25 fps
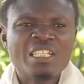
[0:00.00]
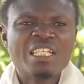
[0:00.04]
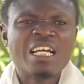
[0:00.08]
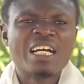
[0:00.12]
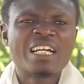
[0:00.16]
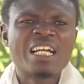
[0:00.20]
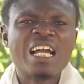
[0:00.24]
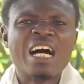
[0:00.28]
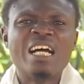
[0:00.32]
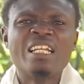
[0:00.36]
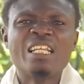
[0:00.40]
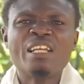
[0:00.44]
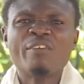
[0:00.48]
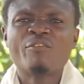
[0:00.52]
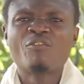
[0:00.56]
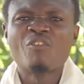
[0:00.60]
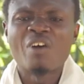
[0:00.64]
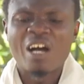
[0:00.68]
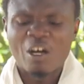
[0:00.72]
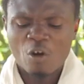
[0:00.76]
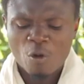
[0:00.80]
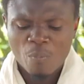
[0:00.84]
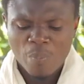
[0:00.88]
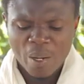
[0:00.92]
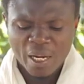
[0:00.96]
Ya ka di fo
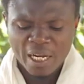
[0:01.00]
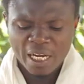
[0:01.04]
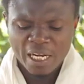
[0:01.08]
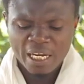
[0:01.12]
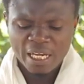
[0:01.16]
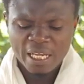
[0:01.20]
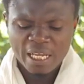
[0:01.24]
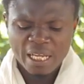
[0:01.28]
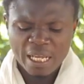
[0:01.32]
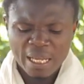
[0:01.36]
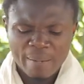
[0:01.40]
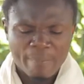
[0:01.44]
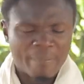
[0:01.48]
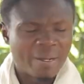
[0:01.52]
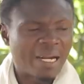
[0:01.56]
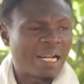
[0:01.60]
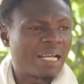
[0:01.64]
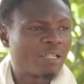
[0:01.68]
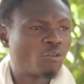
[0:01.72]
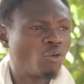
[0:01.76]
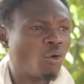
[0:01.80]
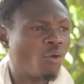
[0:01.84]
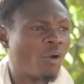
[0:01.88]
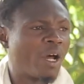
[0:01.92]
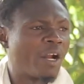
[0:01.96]
a obode de
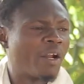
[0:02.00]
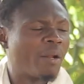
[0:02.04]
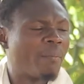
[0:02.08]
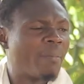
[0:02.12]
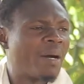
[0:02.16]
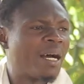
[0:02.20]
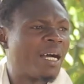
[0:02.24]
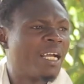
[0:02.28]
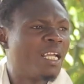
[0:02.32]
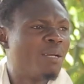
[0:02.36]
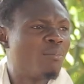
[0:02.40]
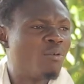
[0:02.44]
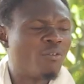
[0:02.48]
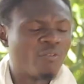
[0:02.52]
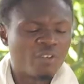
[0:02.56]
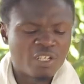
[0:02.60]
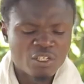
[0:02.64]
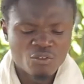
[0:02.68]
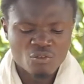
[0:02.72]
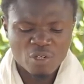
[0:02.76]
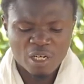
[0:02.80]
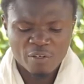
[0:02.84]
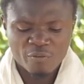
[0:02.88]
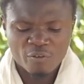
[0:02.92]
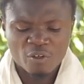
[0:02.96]
emra tora na ma Hebrew
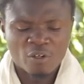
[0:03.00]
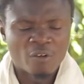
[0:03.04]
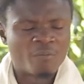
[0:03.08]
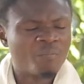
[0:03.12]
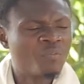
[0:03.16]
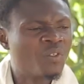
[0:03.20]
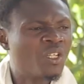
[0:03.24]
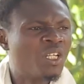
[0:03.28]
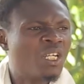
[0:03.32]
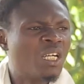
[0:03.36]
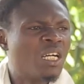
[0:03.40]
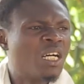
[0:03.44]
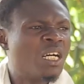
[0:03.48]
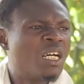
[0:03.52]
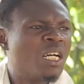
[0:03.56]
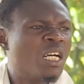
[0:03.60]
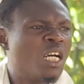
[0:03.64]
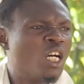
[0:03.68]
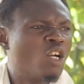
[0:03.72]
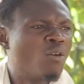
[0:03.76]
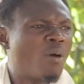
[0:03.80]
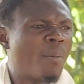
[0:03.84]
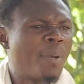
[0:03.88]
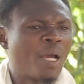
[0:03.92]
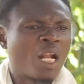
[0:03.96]
Israel fo no
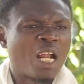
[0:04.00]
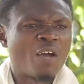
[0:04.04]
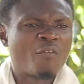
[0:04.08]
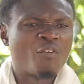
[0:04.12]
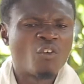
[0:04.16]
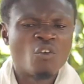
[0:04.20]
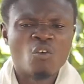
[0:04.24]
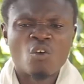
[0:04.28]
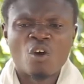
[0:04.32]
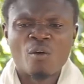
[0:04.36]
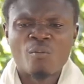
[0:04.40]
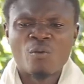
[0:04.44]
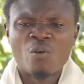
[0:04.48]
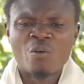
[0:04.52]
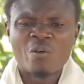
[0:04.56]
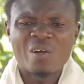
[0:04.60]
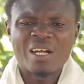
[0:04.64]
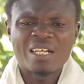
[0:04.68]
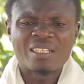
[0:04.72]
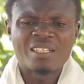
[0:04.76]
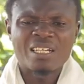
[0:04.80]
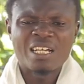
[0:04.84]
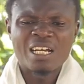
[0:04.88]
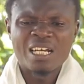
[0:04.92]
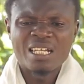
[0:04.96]
edu bia na fe omo
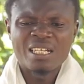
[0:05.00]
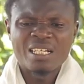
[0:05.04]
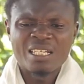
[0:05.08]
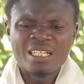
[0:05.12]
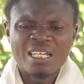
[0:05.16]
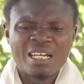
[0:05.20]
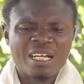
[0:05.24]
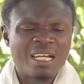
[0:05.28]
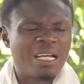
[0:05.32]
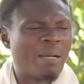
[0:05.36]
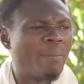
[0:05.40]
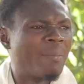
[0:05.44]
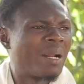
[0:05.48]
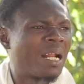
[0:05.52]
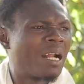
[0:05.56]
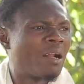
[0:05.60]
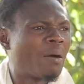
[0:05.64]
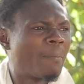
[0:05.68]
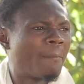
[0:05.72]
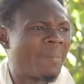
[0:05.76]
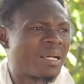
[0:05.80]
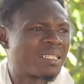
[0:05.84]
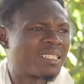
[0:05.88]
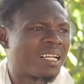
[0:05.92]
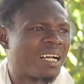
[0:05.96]
ye emra
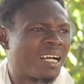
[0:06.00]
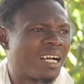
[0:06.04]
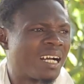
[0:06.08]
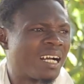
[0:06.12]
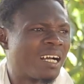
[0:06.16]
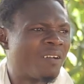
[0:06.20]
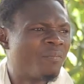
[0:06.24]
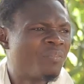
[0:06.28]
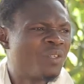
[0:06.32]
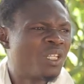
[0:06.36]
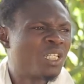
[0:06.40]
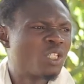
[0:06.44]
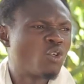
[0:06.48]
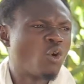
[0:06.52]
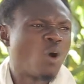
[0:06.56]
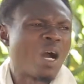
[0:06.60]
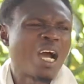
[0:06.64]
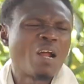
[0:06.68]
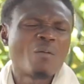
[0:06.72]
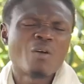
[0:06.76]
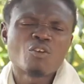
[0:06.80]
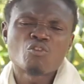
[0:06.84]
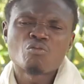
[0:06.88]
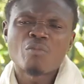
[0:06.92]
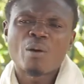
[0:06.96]
no basa ti ho
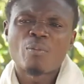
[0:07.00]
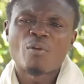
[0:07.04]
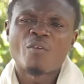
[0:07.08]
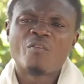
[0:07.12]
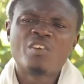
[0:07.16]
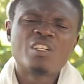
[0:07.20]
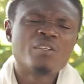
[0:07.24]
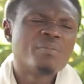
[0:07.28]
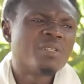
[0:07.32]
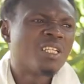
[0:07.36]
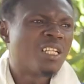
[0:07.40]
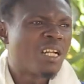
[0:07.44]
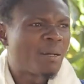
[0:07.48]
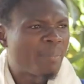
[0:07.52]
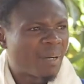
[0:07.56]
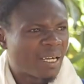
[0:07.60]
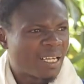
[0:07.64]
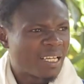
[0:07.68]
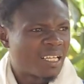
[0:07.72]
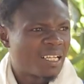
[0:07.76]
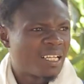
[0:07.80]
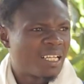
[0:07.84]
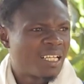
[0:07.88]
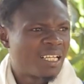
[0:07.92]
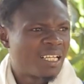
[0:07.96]
na osoma prophet bi di na ba